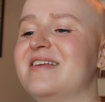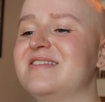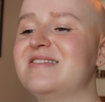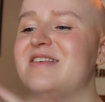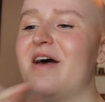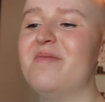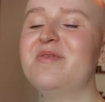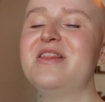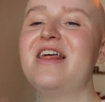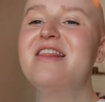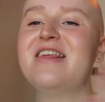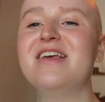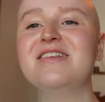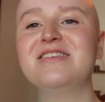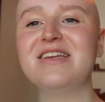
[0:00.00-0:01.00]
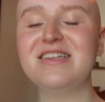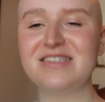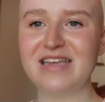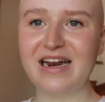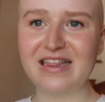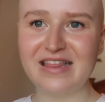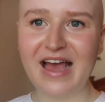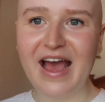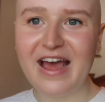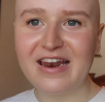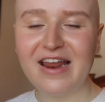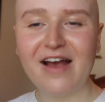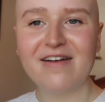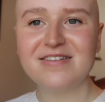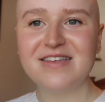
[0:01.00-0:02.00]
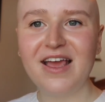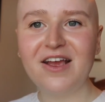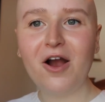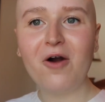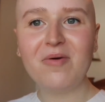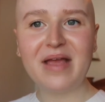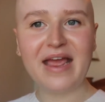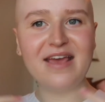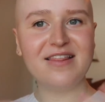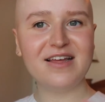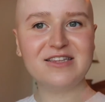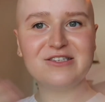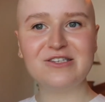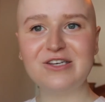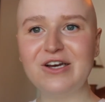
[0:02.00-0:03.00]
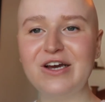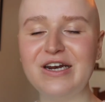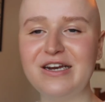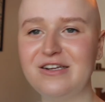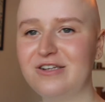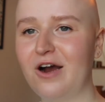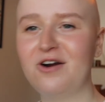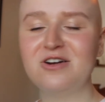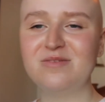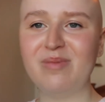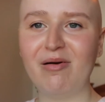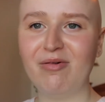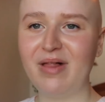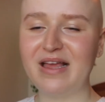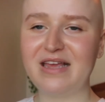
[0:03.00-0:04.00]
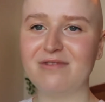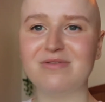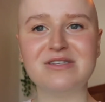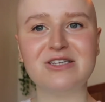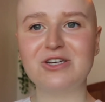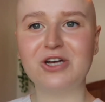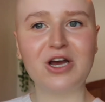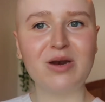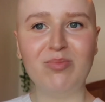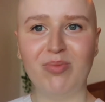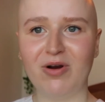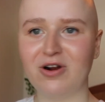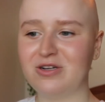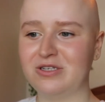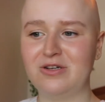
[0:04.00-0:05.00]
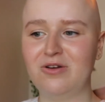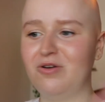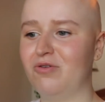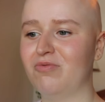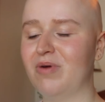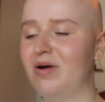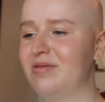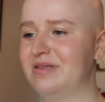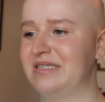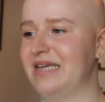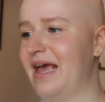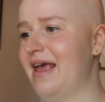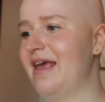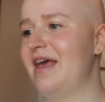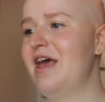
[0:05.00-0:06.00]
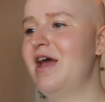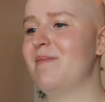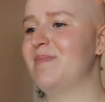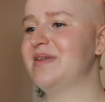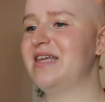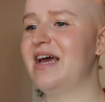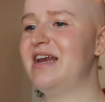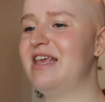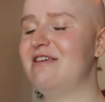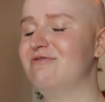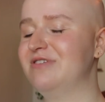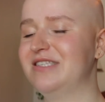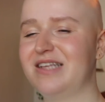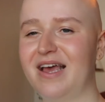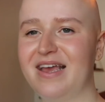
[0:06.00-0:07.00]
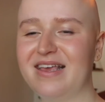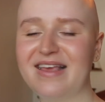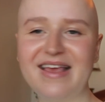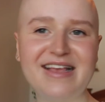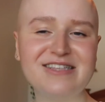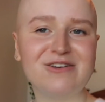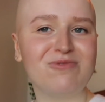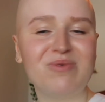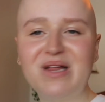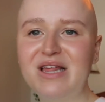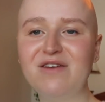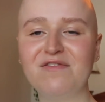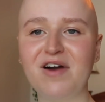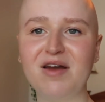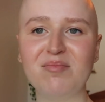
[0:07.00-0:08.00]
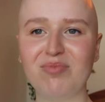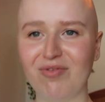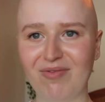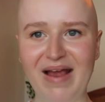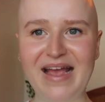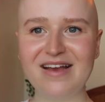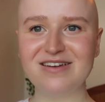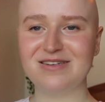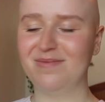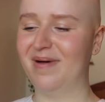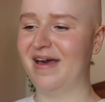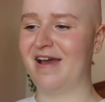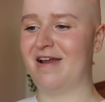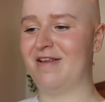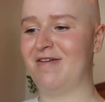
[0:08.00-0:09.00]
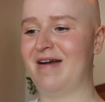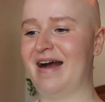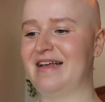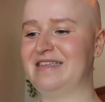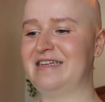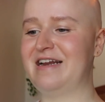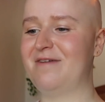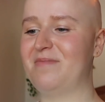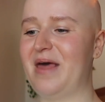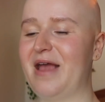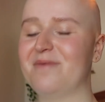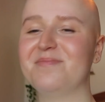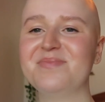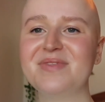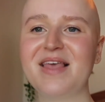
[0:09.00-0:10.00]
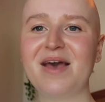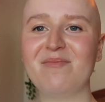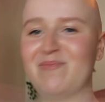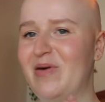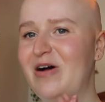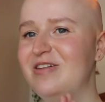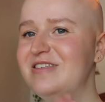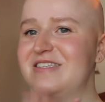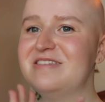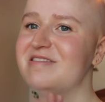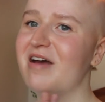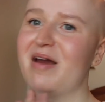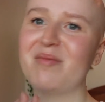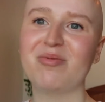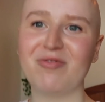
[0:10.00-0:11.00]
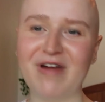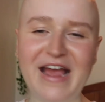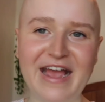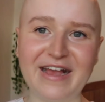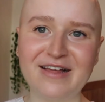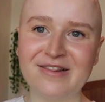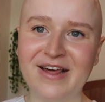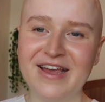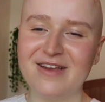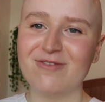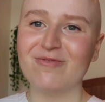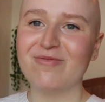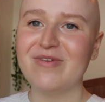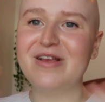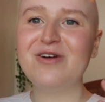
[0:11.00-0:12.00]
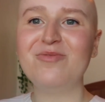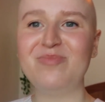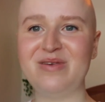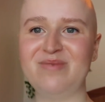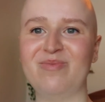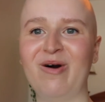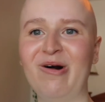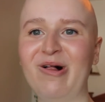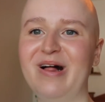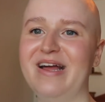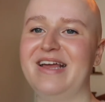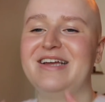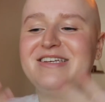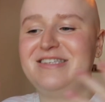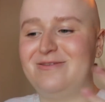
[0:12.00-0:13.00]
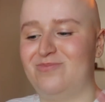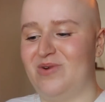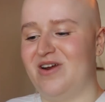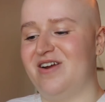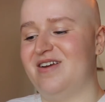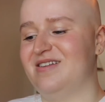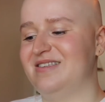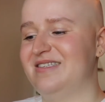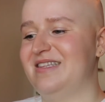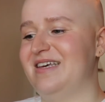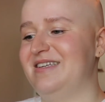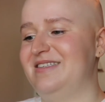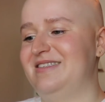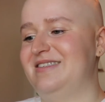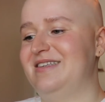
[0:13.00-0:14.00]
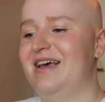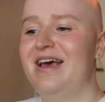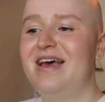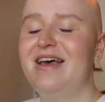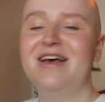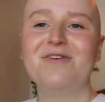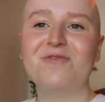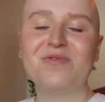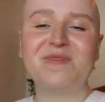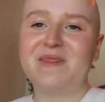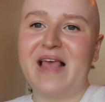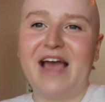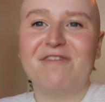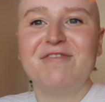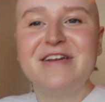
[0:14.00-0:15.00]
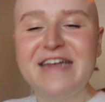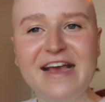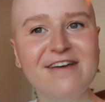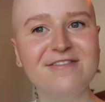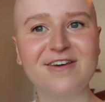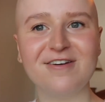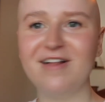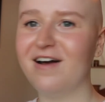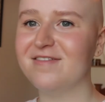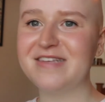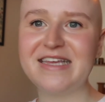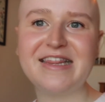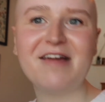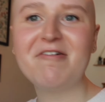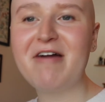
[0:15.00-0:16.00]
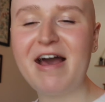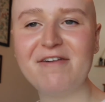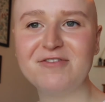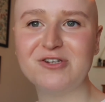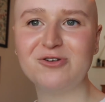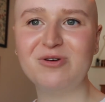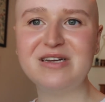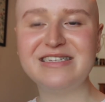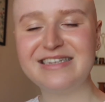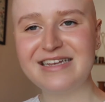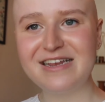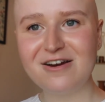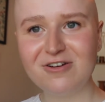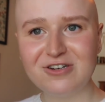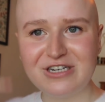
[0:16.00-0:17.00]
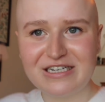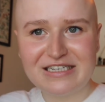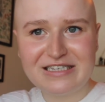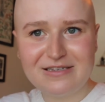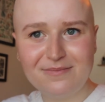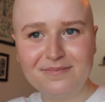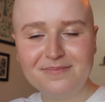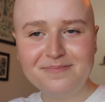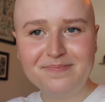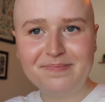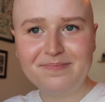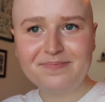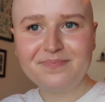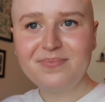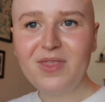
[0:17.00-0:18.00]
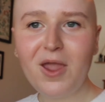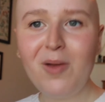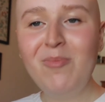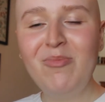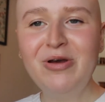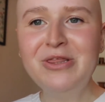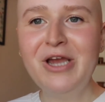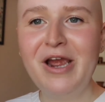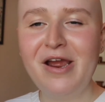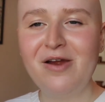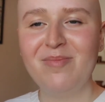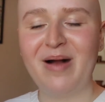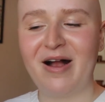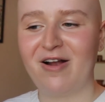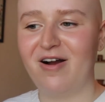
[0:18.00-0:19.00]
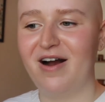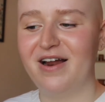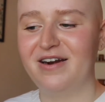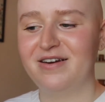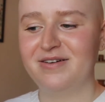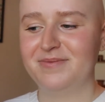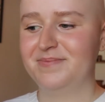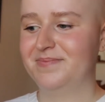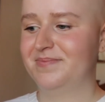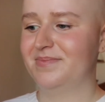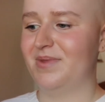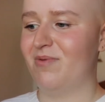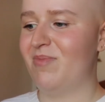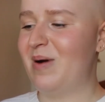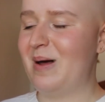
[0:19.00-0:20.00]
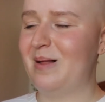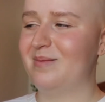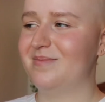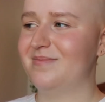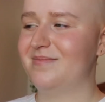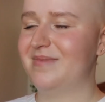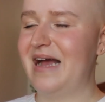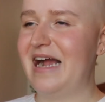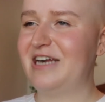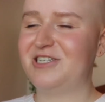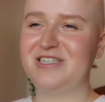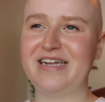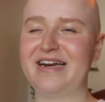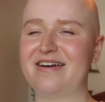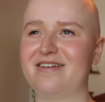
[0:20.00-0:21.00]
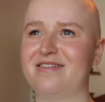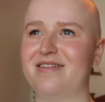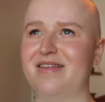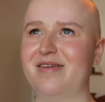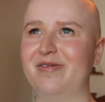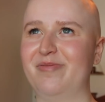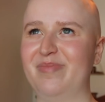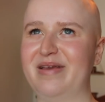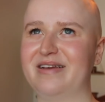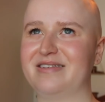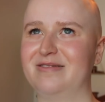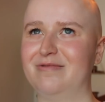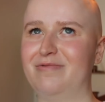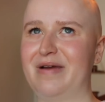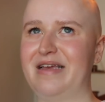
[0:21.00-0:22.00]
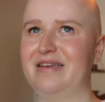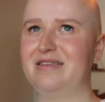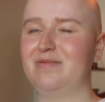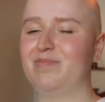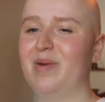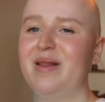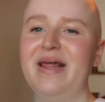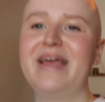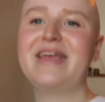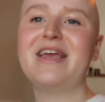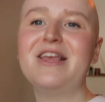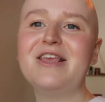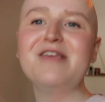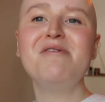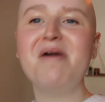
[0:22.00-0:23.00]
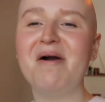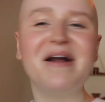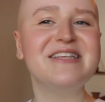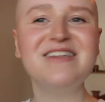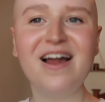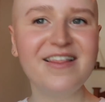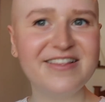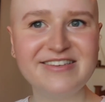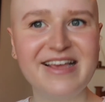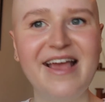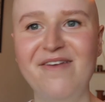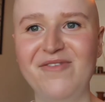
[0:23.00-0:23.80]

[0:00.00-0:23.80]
some of the things that he said at the end, I was like, okay, that's good. He talked about like it was a good personal growth day, but then he was like, it's a really fun prank to play on you guys, and I'm like, Bald is not a prank. Like real people experience this every day of their lives. Like they don't have a choice to, you know, just put their hair back on. Well, actually technically they do because wigs. But like, you know, it's not the same.